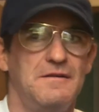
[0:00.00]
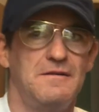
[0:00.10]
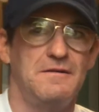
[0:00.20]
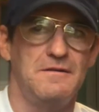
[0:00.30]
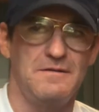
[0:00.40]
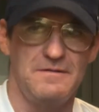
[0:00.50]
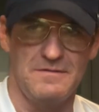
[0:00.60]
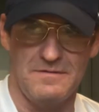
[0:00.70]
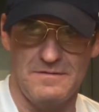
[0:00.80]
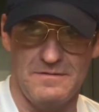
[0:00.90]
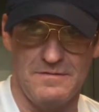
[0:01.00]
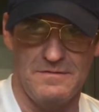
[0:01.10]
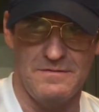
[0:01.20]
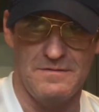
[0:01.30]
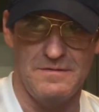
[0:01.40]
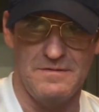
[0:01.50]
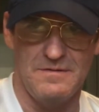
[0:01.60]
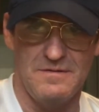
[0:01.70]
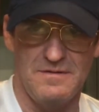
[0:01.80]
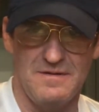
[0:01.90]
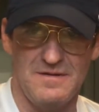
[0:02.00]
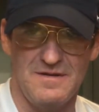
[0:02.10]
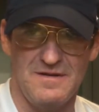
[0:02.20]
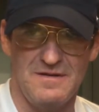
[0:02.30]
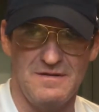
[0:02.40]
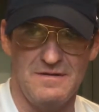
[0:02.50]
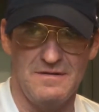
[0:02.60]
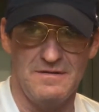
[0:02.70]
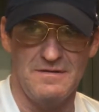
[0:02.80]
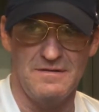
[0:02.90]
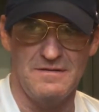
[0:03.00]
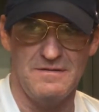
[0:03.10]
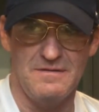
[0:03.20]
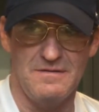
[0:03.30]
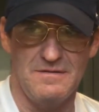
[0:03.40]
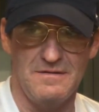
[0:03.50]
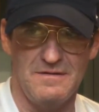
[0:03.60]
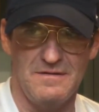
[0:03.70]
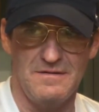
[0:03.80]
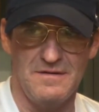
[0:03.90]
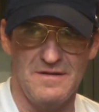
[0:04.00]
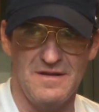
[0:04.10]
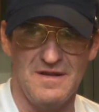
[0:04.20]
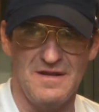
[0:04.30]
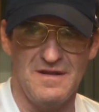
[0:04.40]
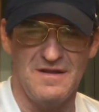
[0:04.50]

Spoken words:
The person shown says nothing.